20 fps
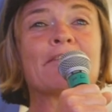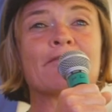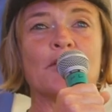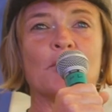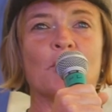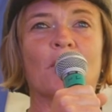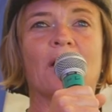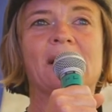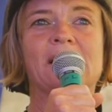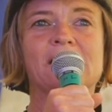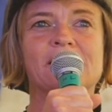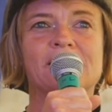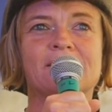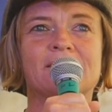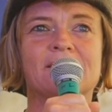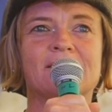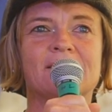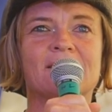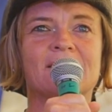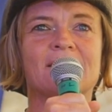everywhere,
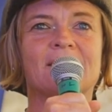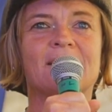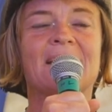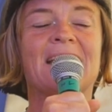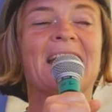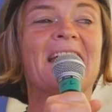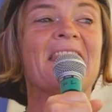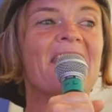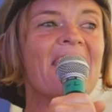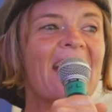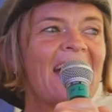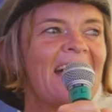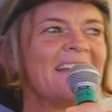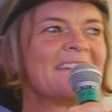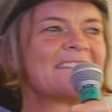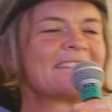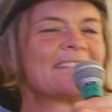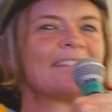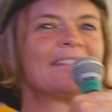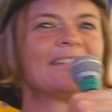and
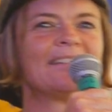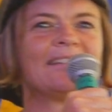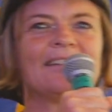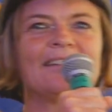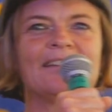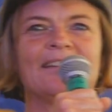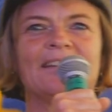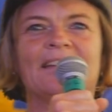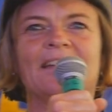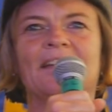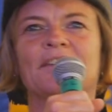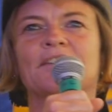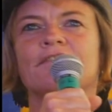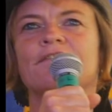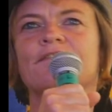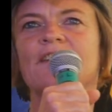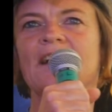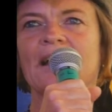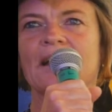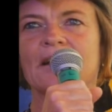that is a
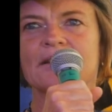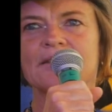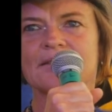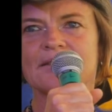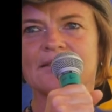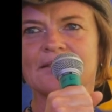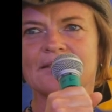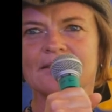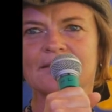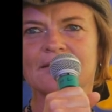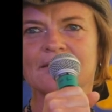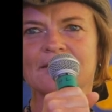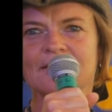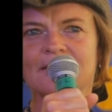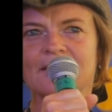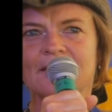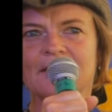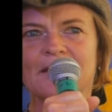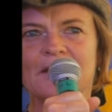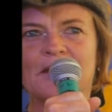fact.
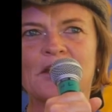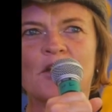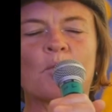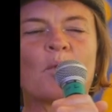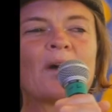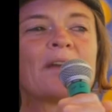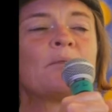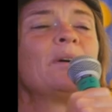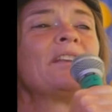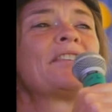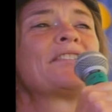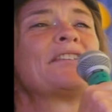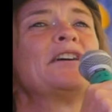When we're